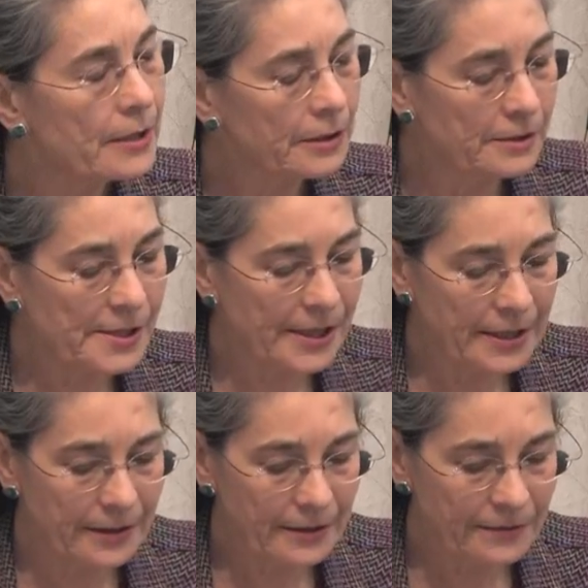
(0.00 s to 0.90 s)

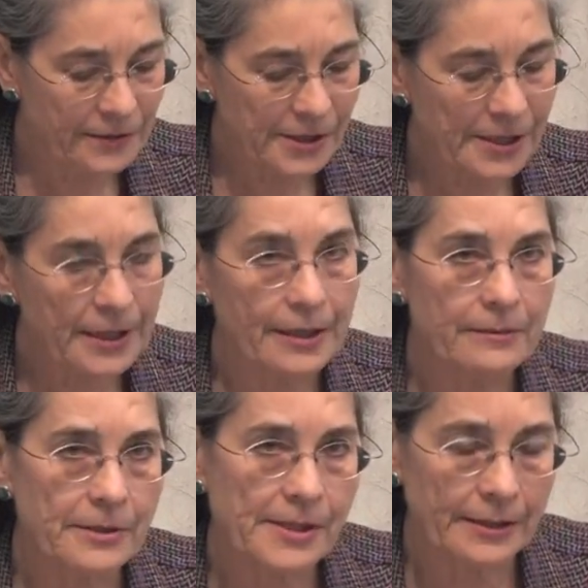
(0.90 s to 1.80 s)
losing diversity,
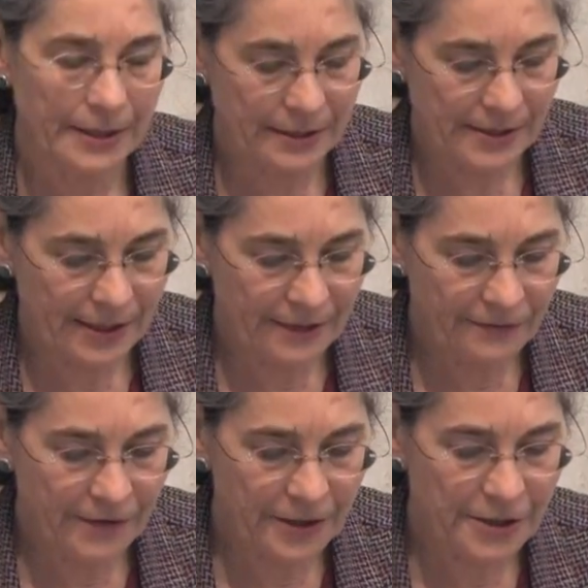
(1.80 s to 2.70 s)
resilience, and
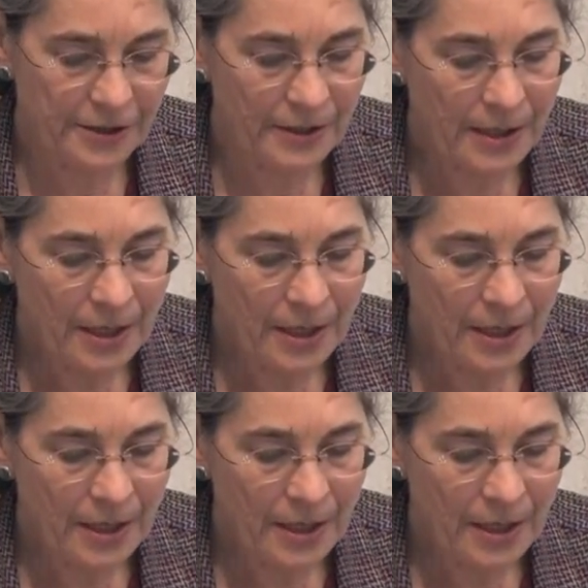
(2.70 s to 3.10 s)
function.